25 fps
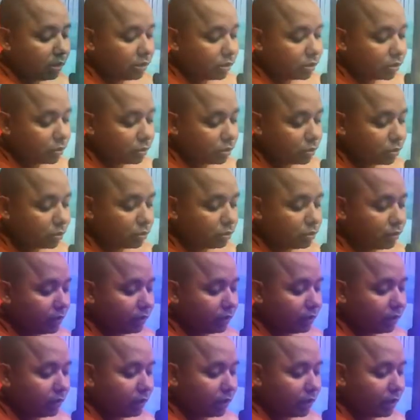So
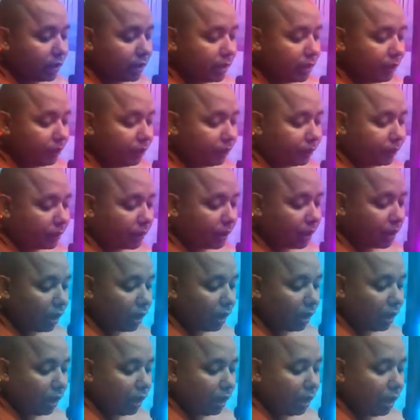Sudatta,
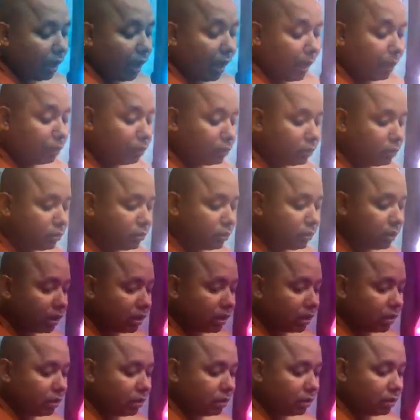a Buddha,
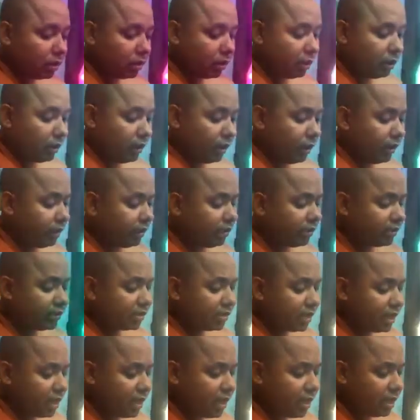it is
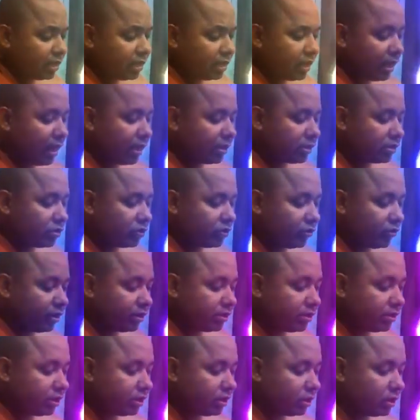said has
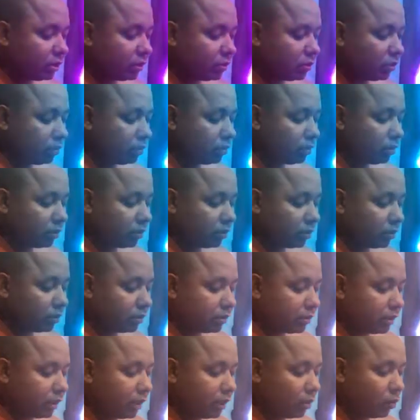arisen in the
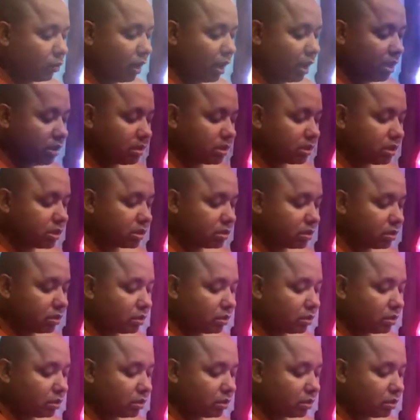world. He wanted